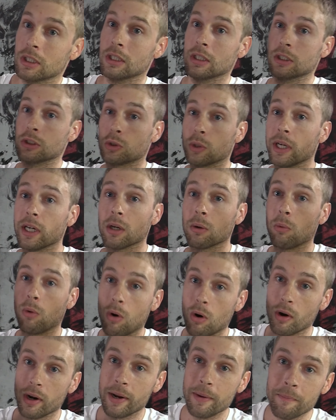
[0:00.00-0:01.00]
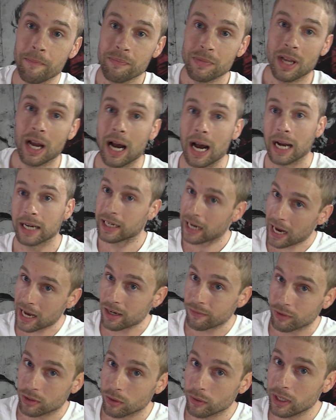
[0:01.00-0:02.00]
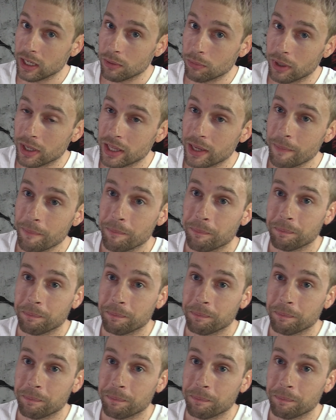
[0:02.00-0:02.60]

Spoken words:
trigger warning, I kind of agree with it.